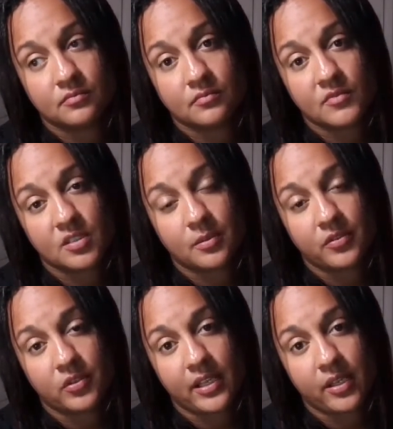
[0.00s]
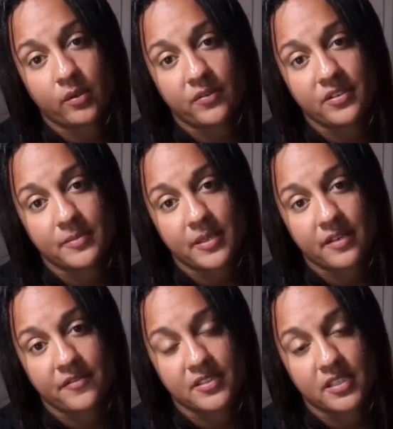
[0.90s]
Some of you let go of this
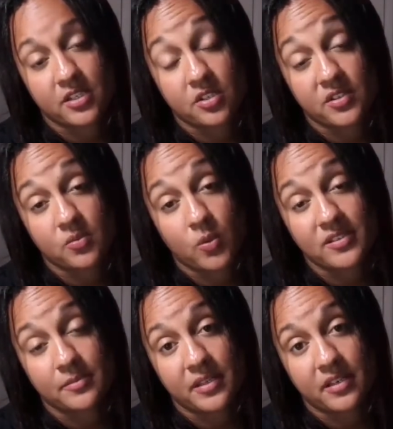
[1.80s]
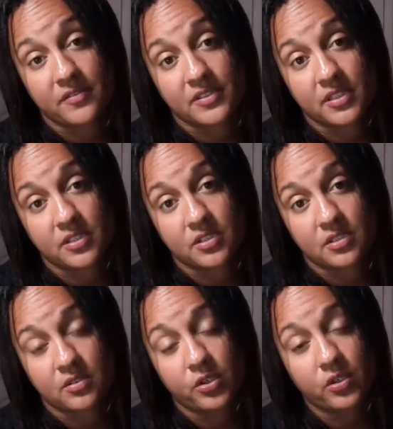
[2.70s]
manifestation. This was a
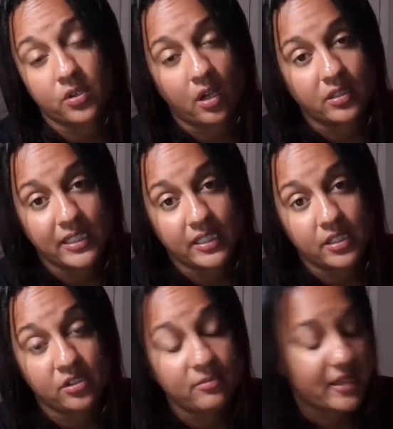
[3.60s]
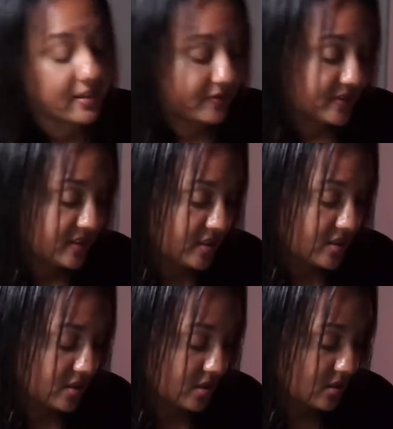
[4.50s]
manifestation. Are you calling in a new
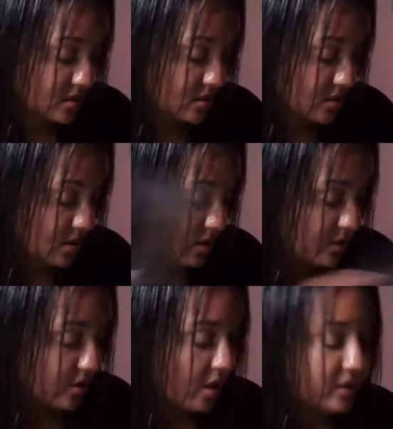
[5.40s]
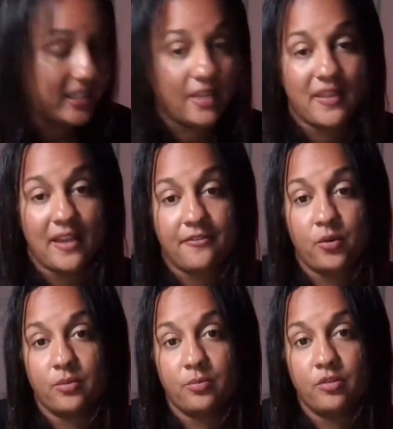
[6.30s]
manifestation? You're calling in that
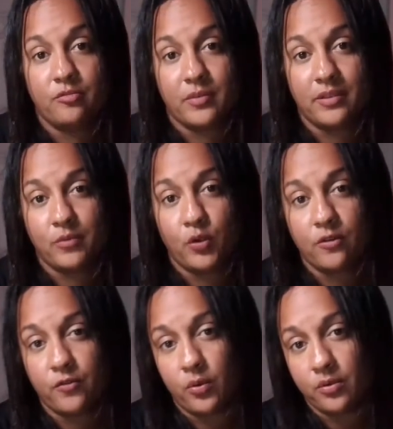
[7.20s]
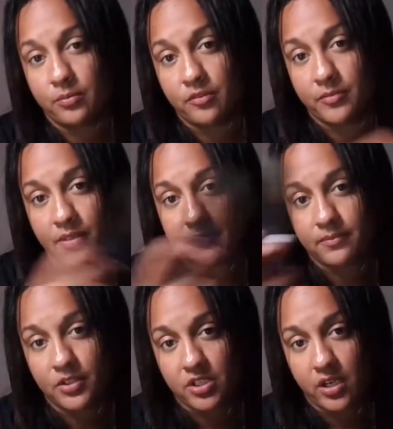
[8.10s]
forward movement, your forward movement,
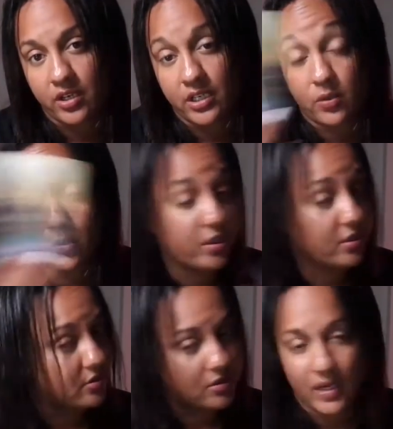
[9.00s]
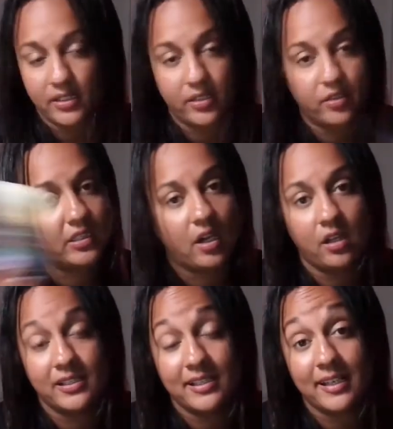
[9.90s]
the Chariot. Or you're quite literally
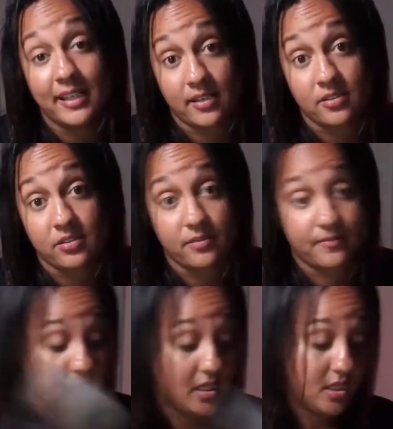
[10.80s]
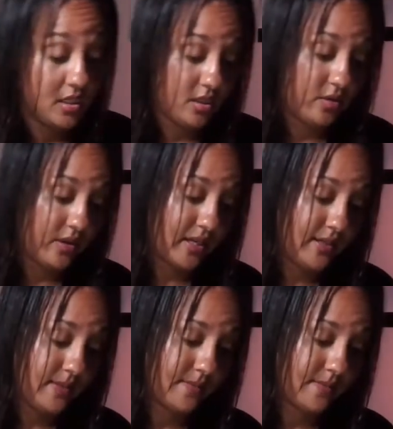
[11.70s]
calling in a Cancer. Okay?